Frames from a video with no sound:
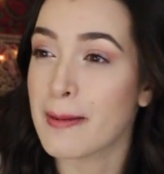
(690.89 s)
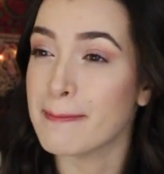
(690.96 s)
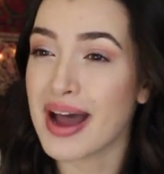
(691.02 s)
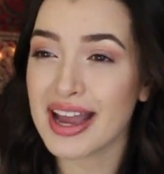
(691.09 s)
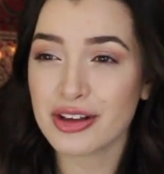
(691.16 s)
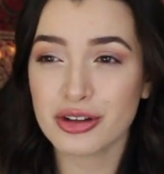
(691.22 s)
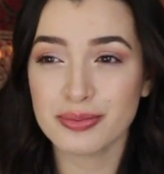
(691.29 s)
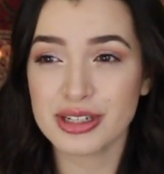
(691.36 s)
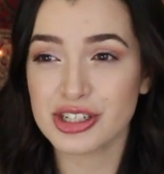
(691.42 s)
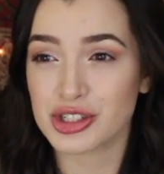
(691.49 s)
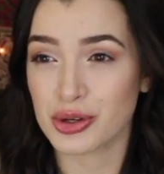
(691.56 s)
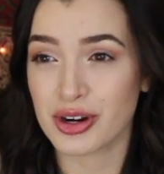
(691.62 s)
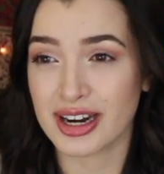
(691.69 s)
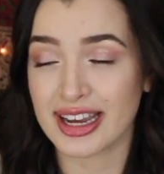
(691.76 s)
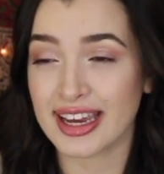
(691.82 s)
Michael B.
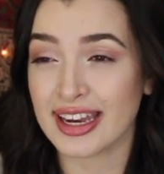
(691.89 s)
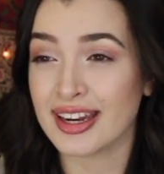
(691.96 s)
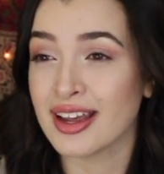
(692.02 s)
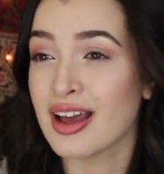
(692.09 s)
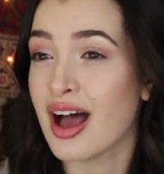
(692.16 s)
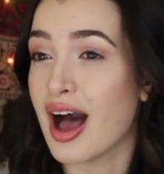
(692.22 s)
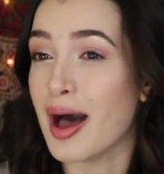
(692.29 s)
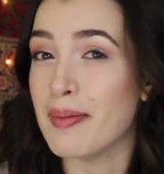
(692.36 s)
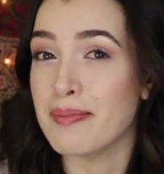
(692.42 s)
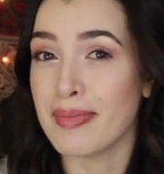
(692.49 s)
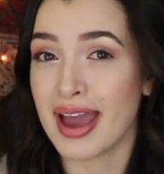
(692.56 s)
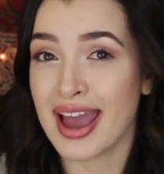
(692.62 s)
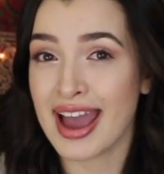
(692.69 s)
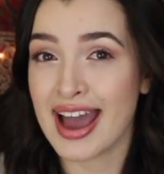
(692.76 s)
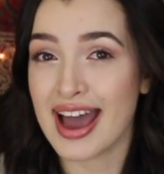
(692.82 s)
Jordan, a
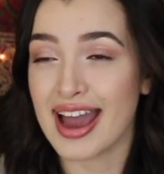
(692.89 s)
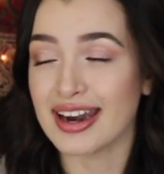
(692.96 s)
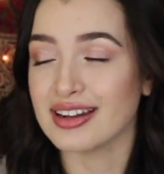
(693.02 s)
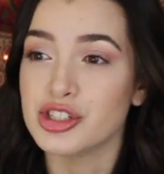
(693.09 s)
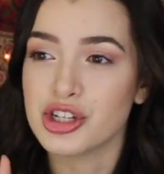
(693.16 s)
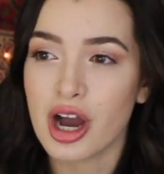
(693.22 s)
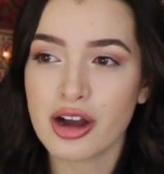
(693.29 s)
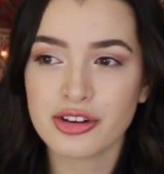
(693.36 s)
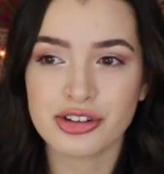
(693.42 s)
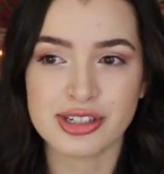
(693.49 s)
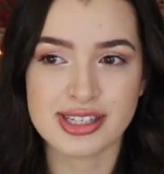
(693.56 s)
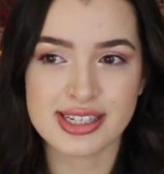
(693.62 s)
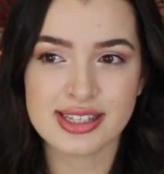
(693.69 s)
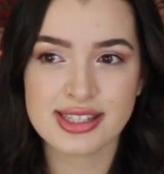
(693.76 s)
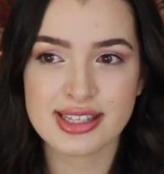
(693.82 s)
man. John
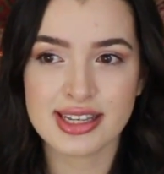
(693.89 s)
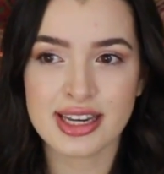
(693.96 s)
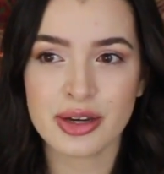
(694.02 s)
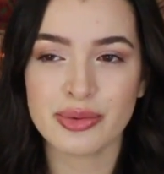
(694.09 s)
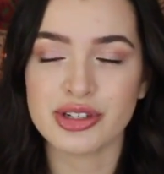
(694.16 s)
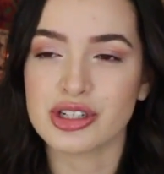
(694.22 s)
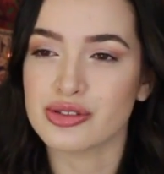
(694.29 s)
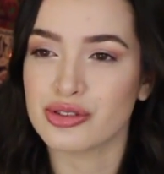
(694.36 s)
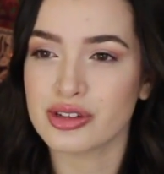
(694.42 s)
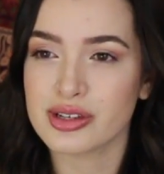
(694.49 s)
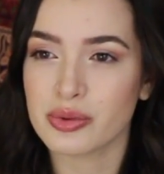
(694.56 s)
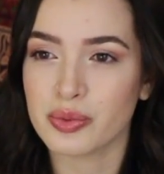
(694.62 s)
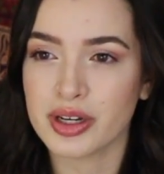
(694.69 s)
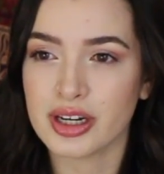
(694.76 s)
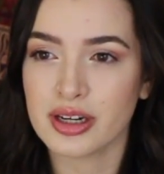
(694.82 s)
Krasinski, which is
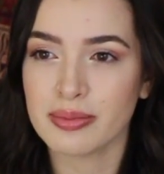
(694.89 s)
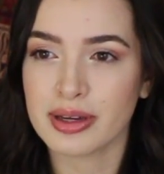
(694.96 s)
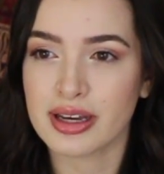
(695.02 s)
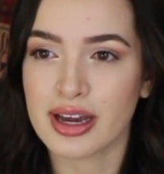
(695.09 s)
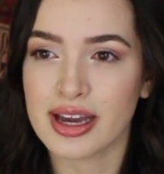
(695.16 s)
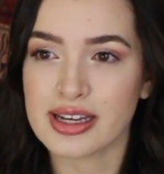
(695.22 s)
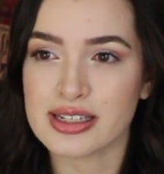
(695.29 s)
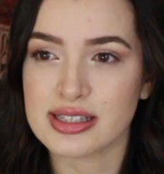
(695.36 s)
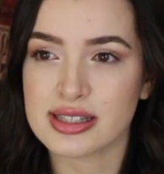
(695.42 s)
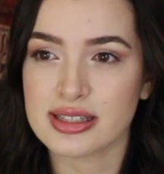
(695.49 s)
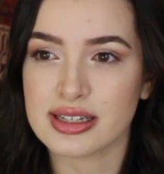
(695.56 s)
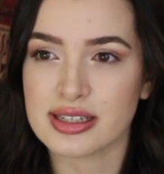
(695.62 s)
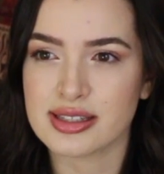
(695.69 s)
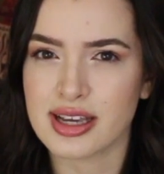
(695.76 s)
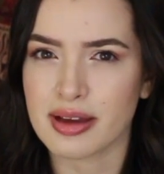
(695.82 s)
really weird because
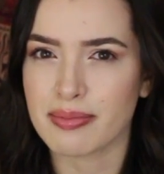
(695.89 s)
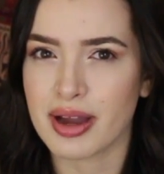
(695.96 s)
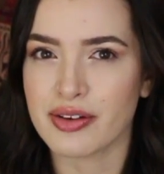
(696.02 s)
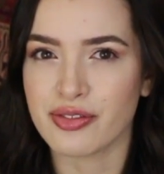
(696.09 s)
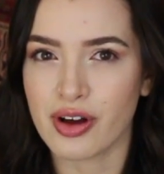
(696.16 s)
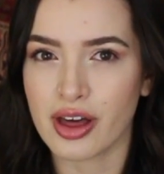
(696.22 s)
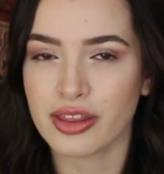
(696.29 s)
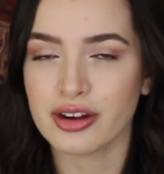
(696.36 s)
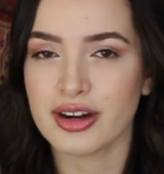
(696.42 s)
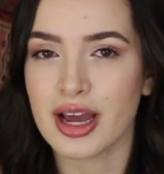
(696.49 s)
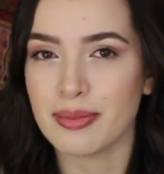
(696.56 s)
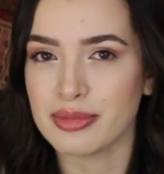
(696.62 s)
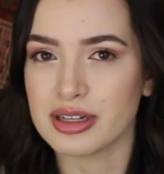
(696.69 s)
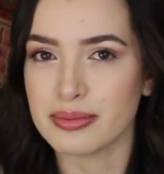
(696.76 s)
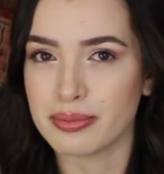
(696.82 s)
he's like my father and
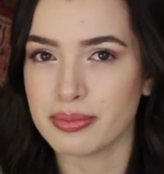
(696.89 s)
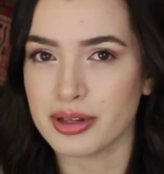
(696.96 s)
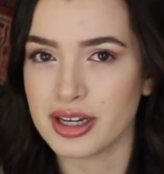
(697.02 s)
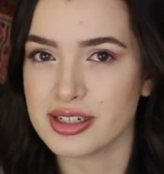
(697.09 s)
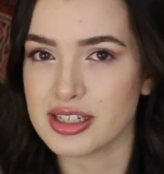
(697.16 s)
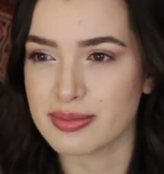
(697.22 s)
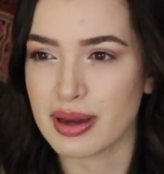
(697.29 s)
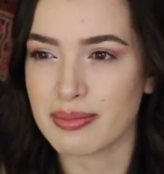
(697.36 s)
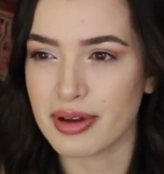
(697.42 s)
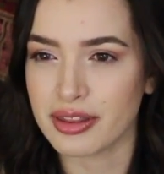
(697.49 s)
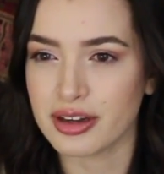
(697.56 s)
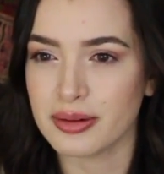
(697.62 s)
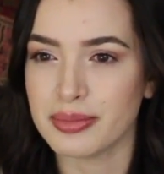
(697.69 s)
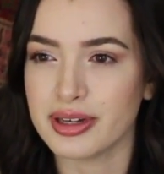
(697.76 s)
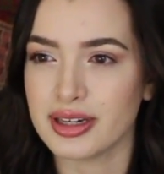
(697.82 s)
Emily Blunt is my
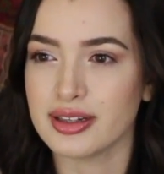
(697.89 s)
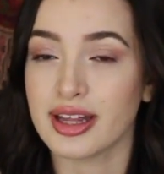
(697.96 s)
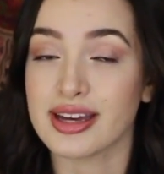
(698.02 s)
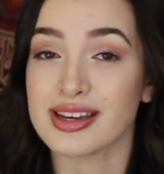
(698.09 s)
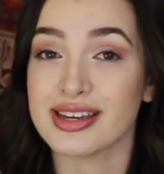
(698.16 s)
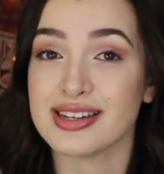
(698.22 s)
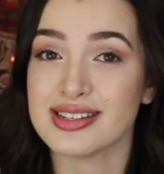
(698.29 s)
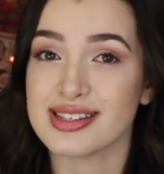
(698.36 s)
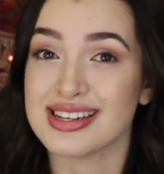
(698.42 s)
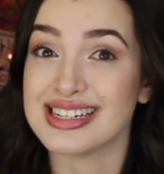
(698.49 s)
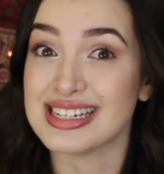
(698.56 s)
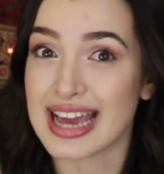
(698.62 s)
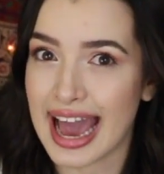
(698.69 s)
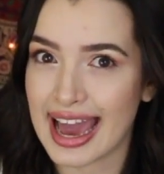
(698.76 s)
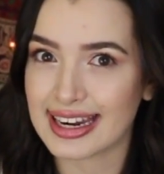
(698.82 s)
mother, but like he's a
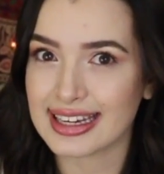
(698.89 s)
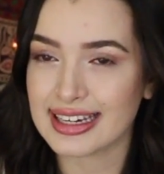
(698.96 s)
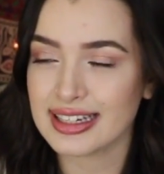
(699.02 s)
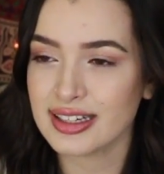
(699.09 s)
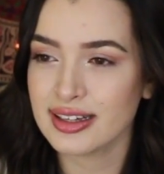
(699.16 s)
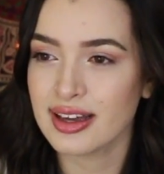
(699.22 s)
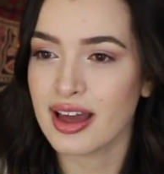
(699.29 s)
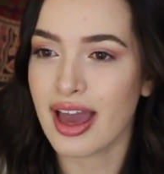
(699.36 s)
daddy